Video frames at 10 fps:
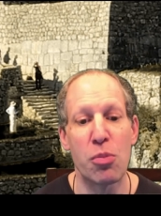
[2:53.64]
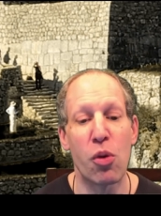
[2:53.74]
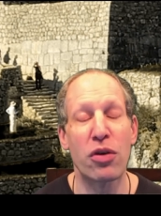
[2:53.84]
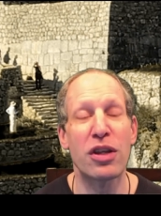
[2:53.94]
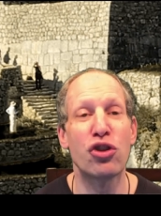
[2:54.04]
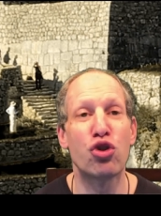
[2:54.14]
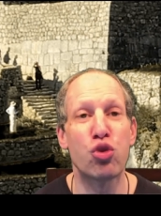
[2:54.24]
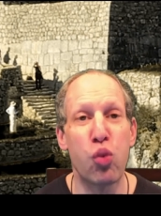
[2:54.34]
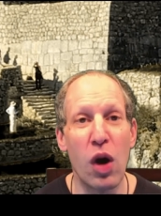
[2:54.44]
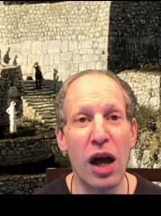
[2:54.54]
more than
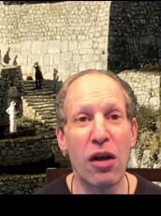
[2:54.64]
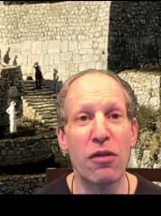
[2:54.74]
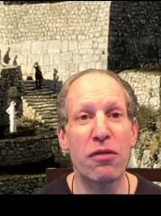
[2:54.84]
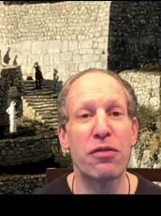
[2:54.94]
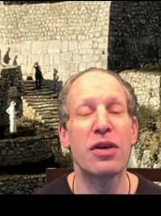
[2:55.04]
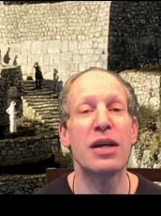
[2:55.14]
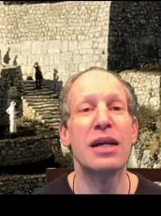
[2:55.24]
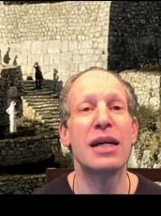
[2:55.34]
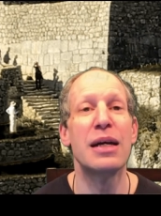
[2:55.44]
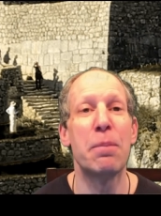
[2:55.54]
12
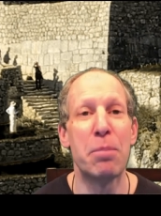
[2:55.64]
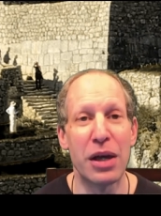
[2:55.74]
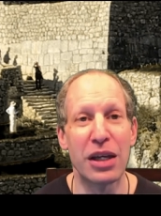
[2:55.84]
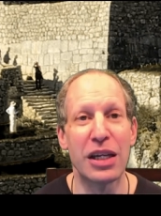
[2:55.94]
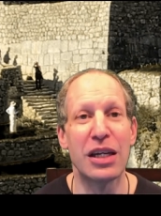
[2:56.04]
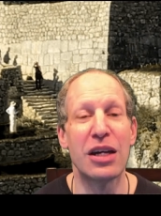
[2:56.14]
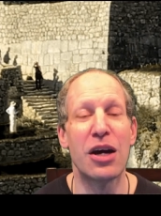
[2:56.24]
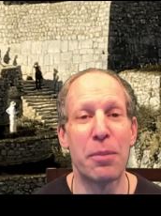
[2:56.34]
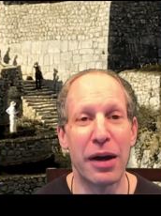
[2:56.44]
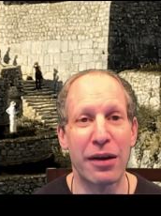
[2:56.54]
million
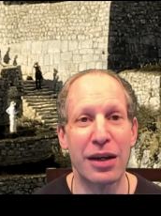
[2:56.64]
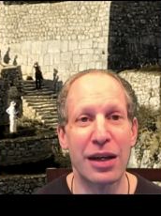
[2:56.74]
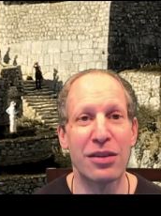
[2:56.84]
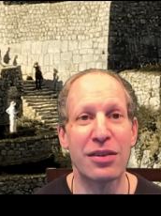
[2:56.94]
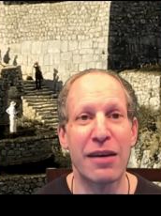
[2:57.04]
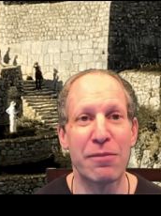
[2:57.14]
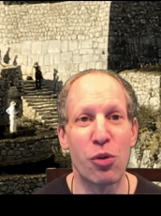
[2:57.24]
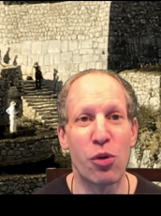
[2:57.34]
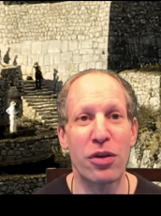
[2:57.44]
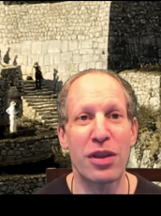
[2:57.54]
Americans have
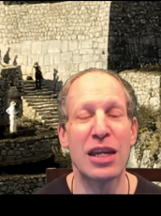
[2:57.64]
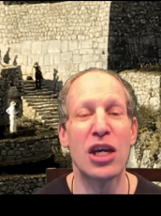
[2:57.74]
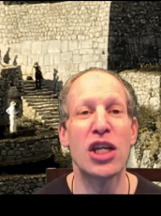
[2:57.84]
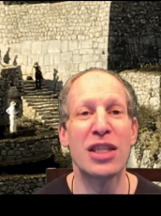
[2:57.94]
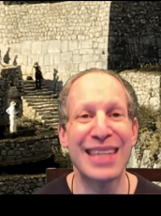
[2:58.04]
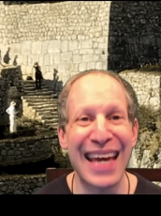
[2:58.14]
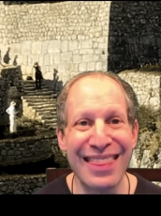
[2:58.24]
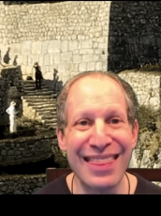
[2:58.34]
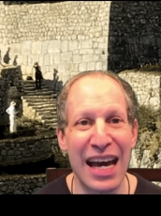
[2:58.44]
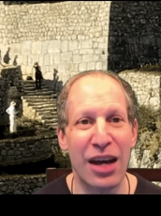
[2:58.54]
more than
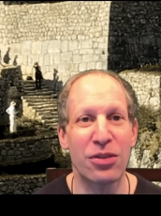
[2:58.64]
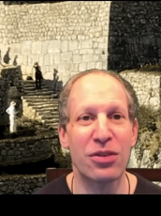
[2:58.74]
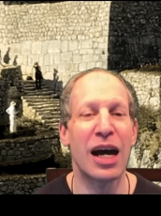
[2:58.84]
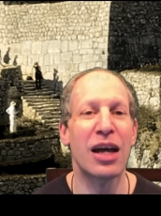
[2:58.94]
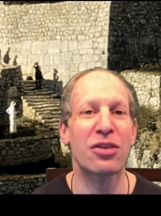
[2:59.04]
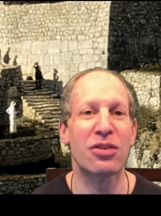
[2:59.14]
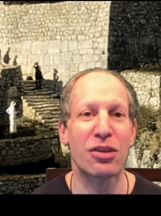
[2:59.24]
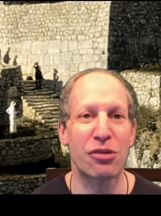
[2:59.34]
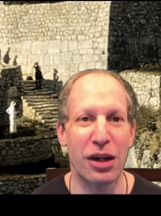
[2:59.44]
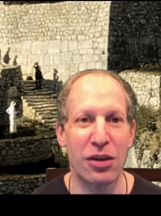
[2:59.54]
$10,000 in
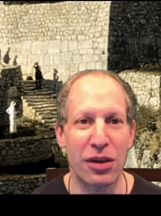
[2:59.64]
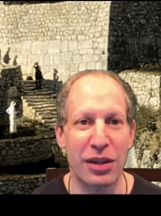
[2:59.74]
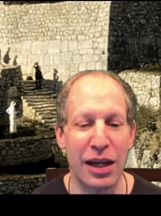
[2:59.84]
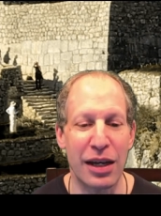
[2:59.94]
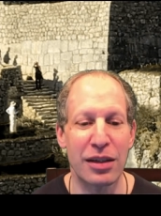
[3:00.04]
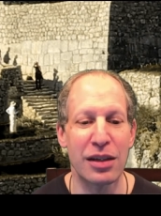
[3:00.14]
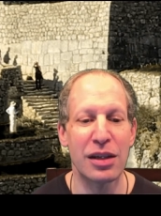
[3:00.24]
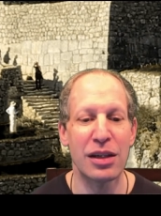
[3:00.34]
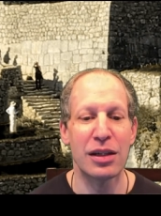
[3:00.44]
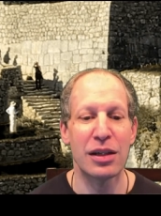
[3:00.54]
credit card debt,
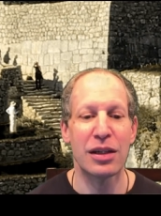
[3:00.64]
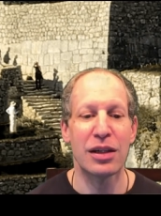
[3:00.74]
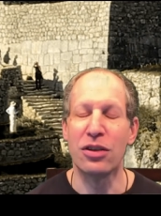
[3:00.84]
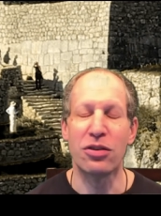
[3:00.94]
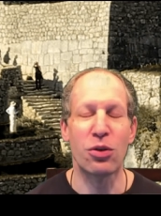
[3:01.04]
in